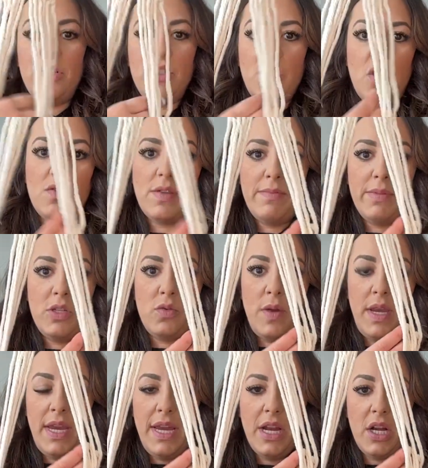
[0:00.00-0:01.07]
just goes in
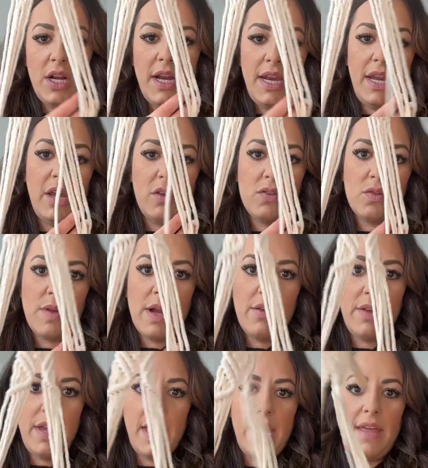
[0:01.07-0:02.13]
between here and it goes
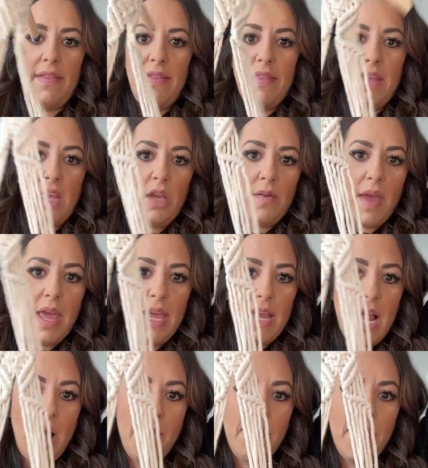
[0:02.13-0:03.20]
around it and you hang
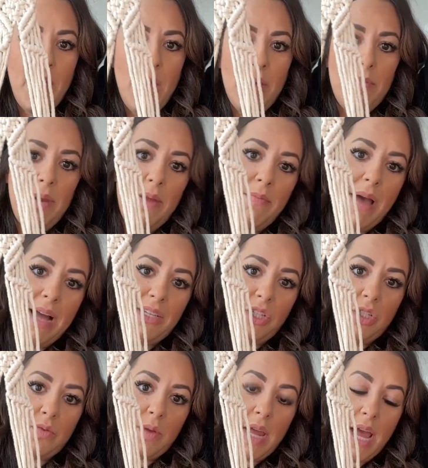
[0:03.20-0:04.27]
it up, but it
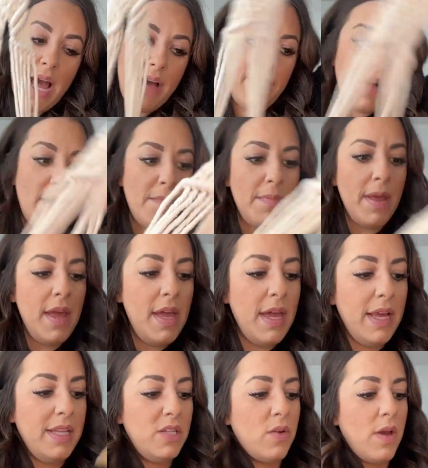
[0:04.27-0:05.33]
matches what I have up.
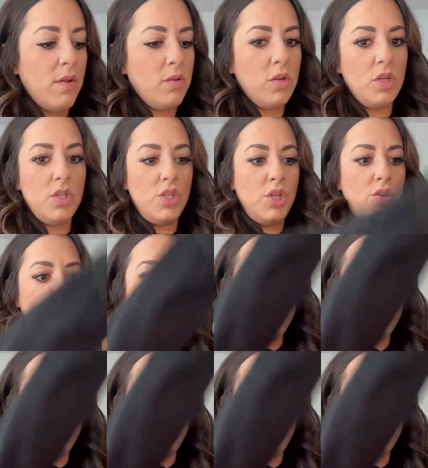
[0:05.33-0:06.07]
And so I ordered 2